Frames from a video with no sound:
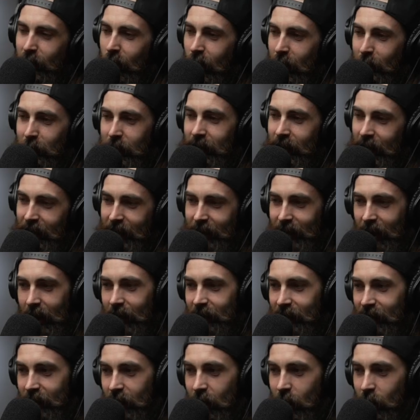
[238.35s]
I mean, like
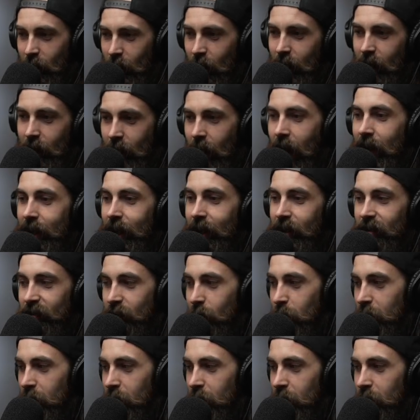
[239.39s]
I'd had some